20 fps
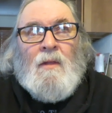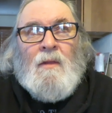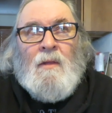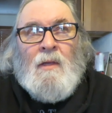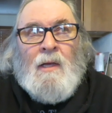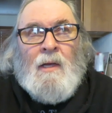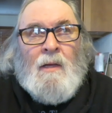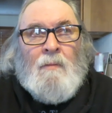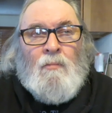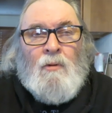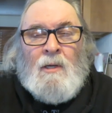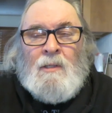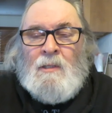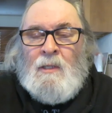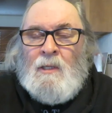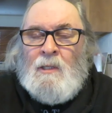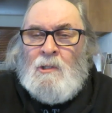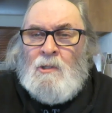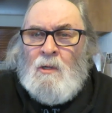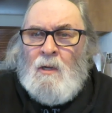the
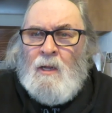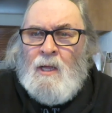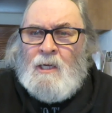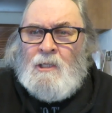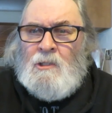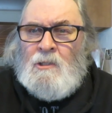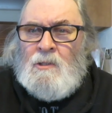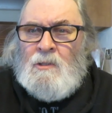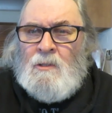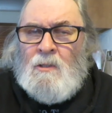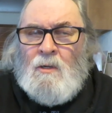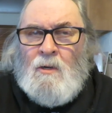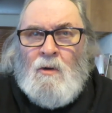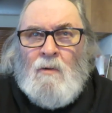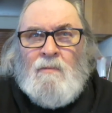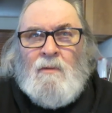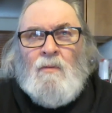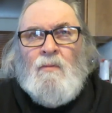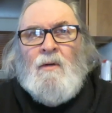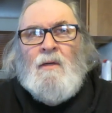presidential elections are
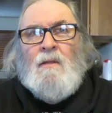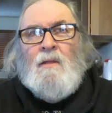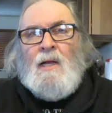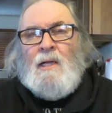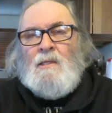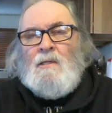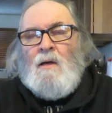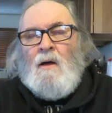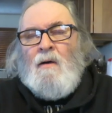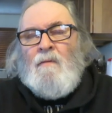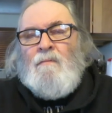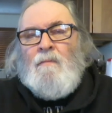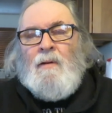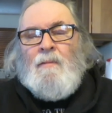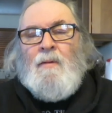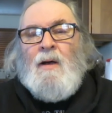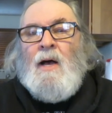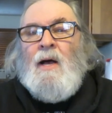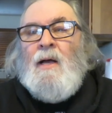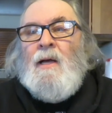over with. That's off
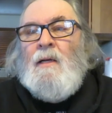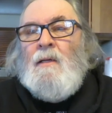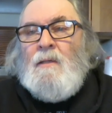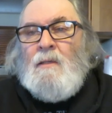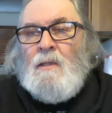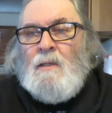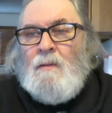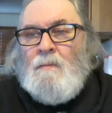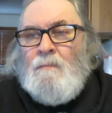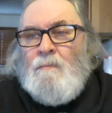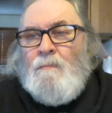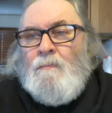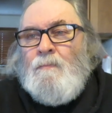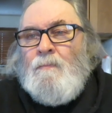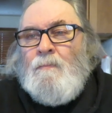my mind. And